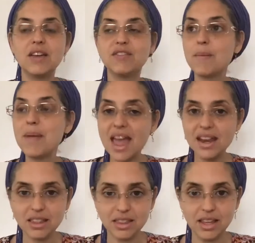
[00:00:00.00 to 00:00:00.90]
from
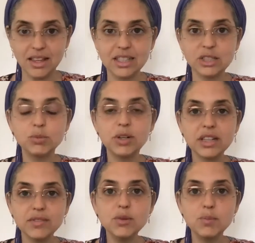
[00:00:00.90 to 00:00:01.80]
anything. This will
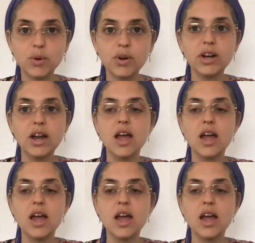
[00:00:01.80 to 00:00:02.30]
give you more